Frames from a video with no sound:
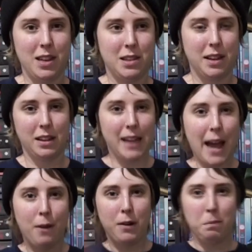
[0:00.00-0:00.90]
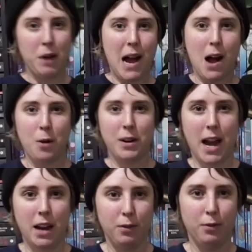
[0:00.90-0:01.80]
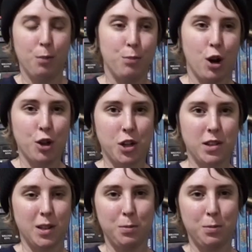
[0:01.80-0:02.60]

these like loud and proud, kind of obnoxious,